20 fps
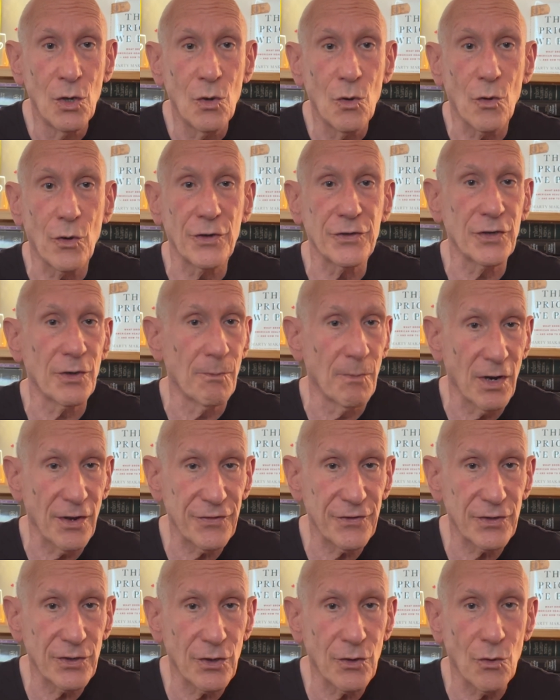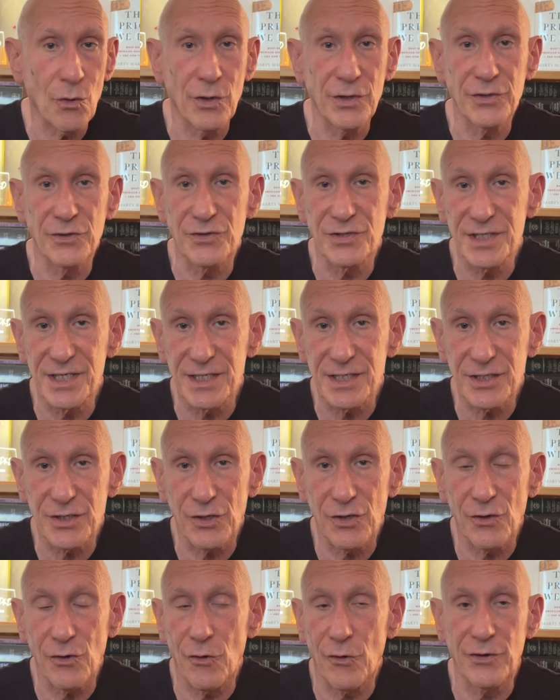Or your mother, or your
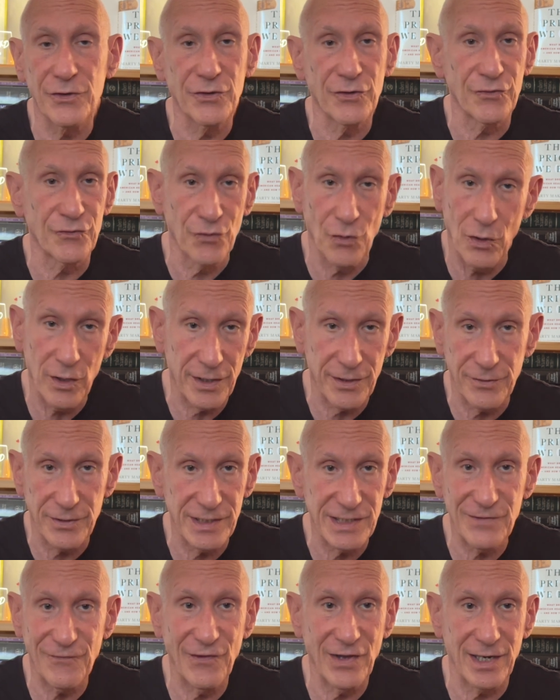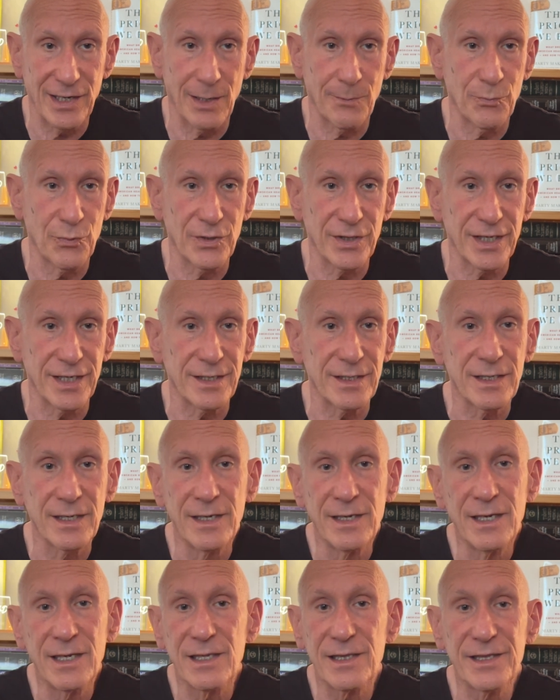sister, or your daughter is fed up with it.
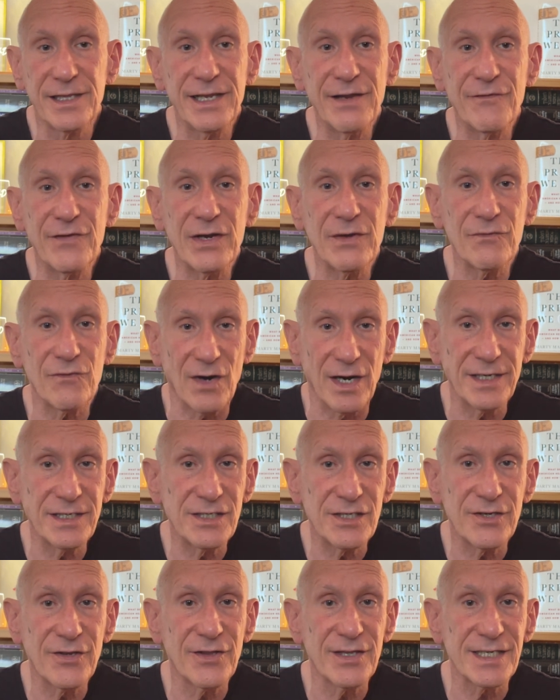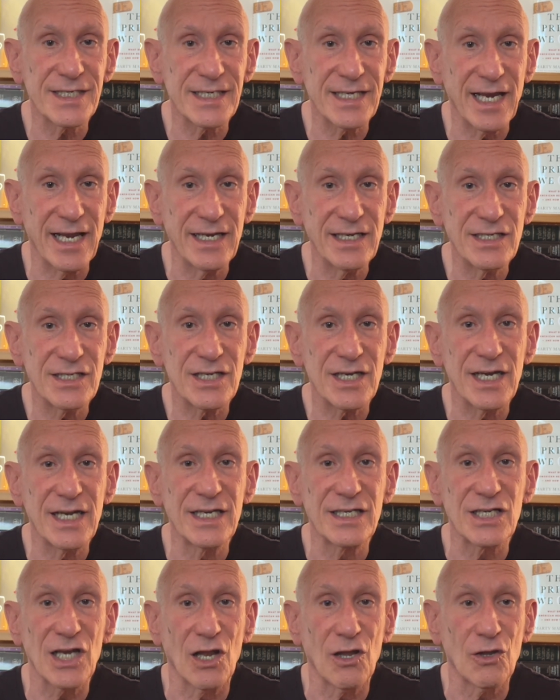Leaving rights to the states
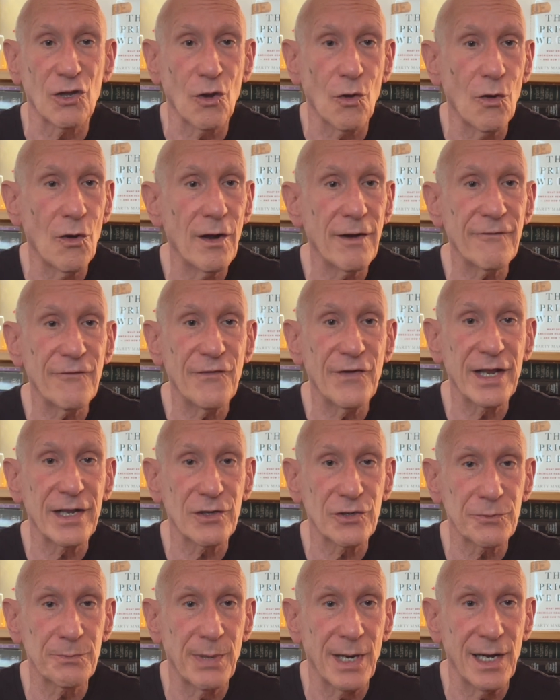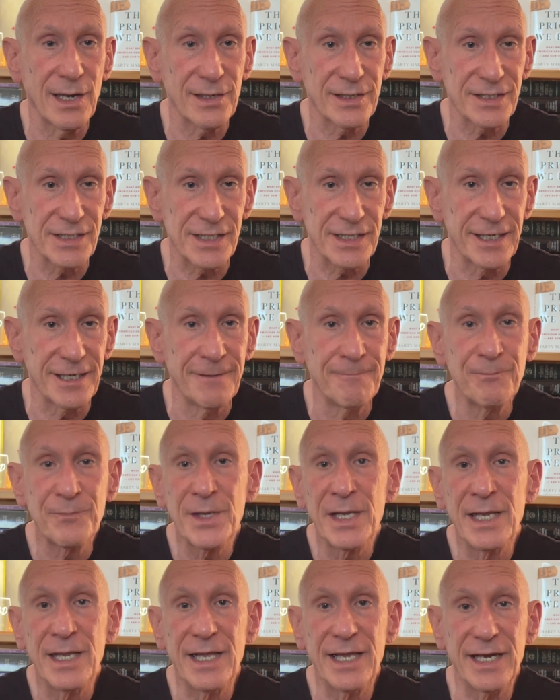is a long failed policy.
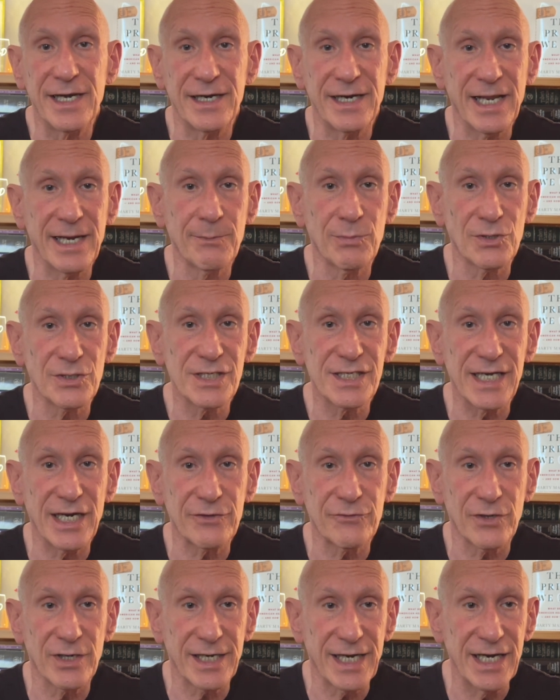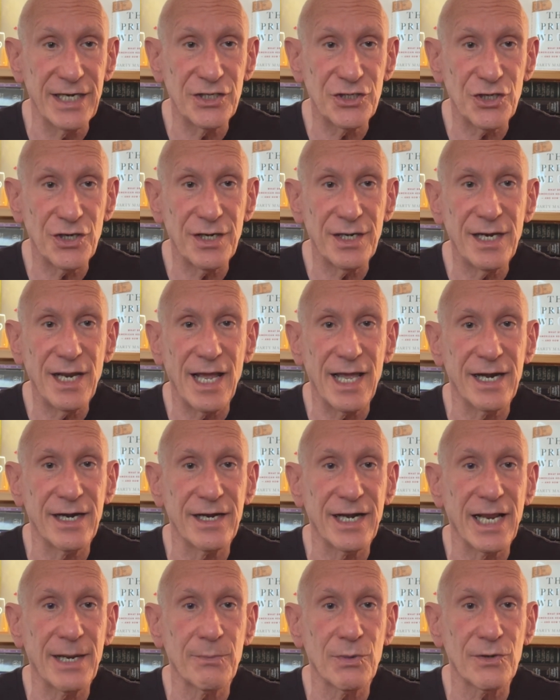It enabled segregation and
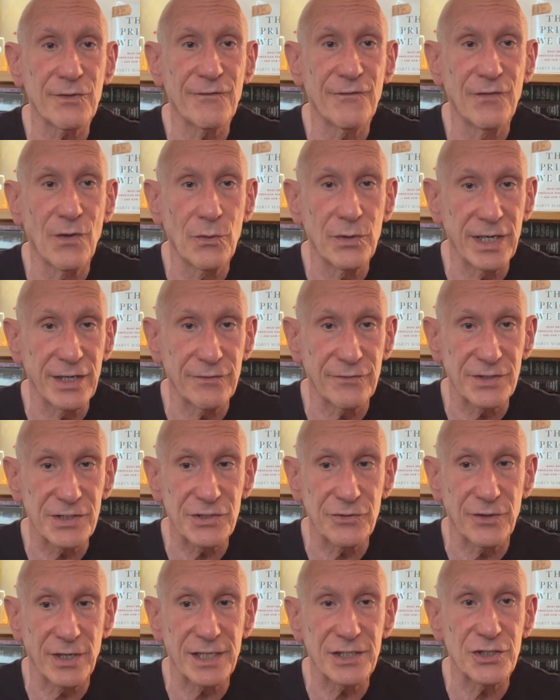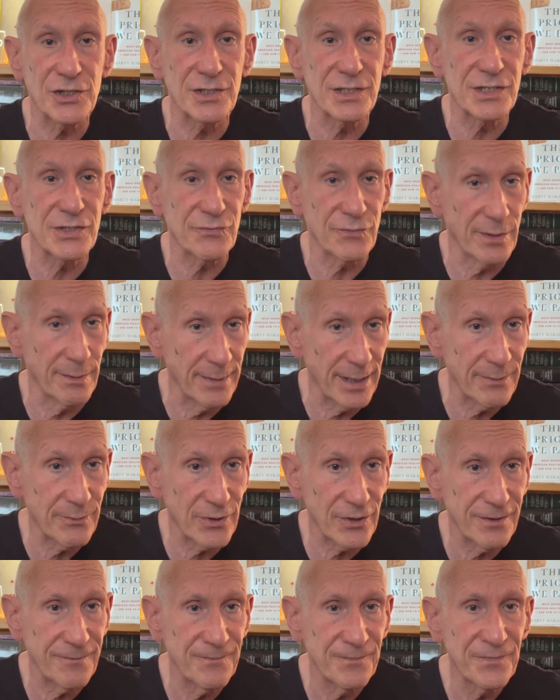enabled voting restrictions.
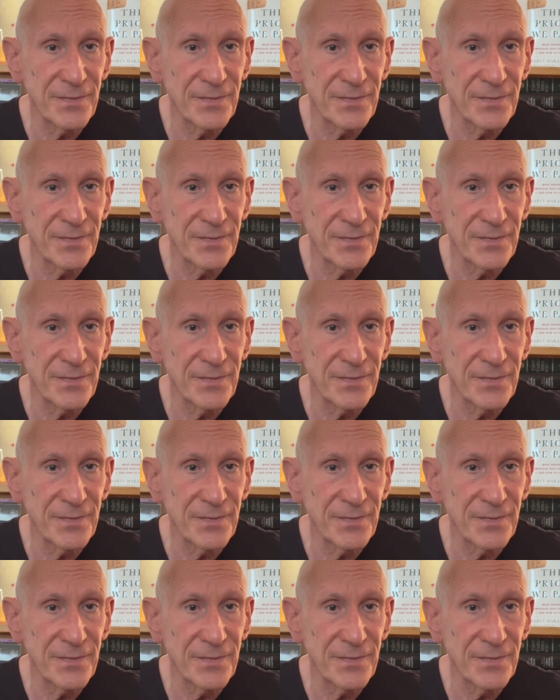Remember?